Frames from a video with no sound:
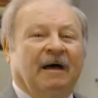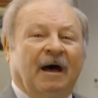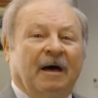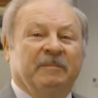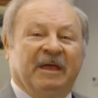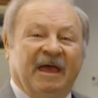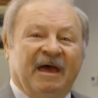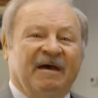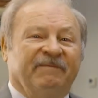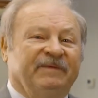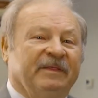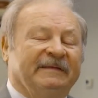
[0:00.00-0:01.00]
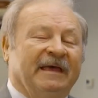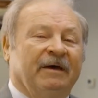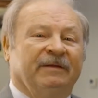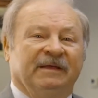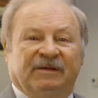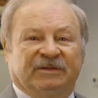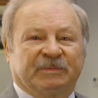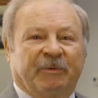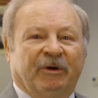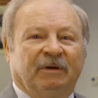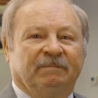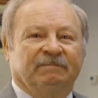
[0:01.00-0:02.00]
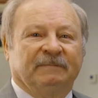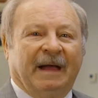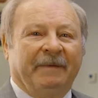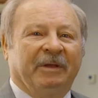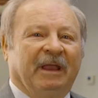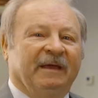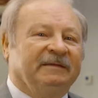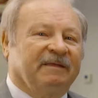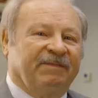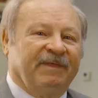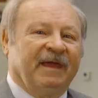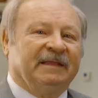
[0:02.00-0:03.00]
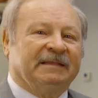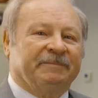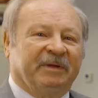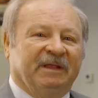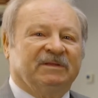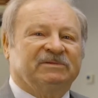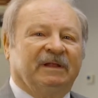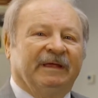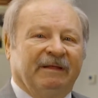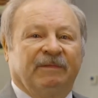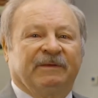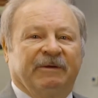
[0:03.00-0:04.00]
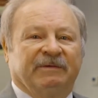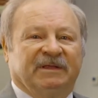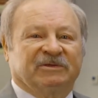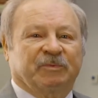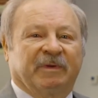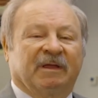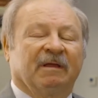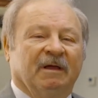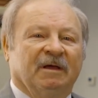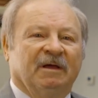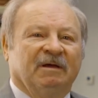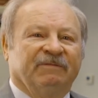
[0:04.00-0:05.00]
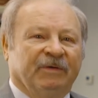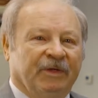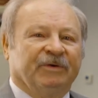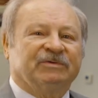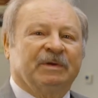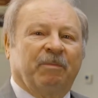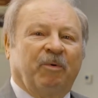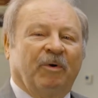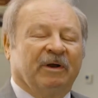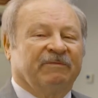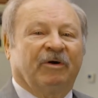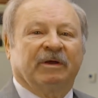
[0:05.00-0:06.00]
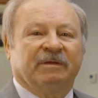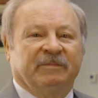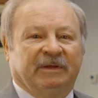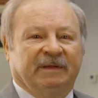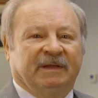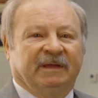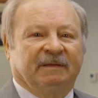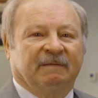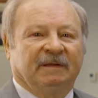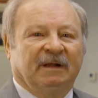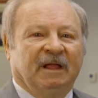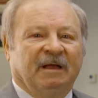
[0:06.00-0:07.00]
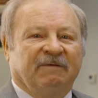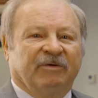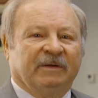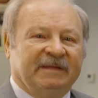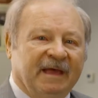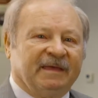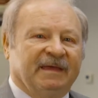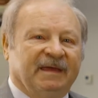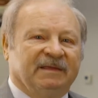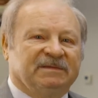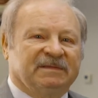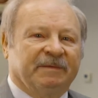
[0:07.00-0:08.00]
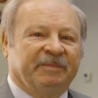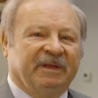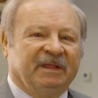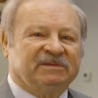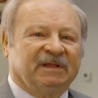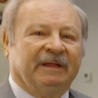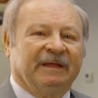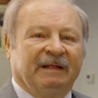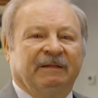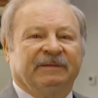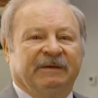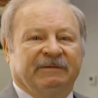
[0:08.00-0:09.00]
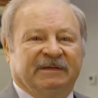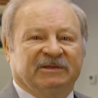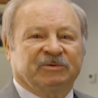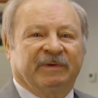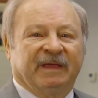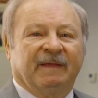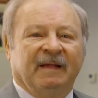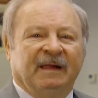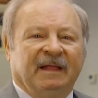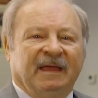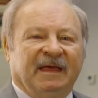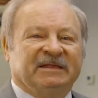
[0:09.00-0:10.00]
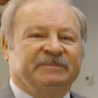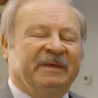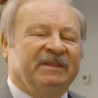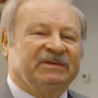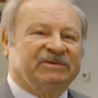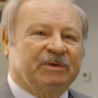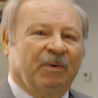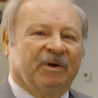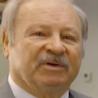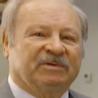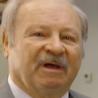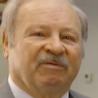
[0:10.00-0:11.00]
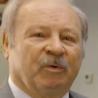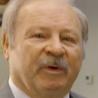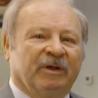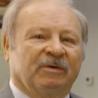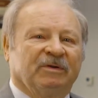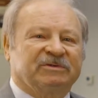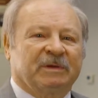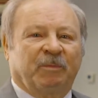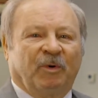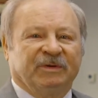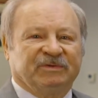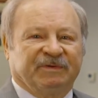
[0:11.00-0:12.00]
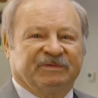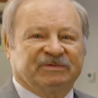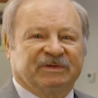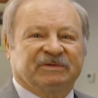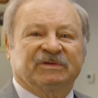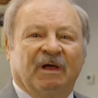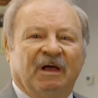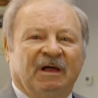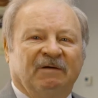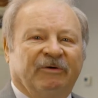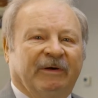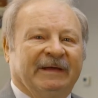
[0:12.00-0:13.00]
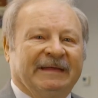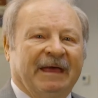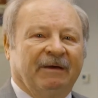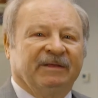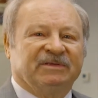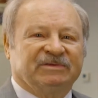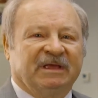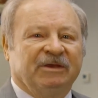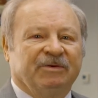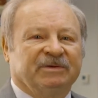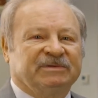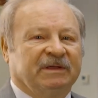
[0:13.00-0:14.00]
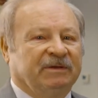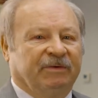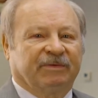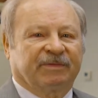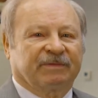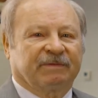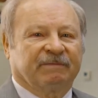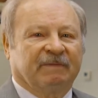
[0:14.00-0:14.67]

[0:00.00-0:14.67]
On behalf of the town of Hillsborough, I would like to thank the Peninsula Healthcare District for their support of our community. For decades, the Peninsula Healthcare District has been the source of critical support services for our county's seniors and youth.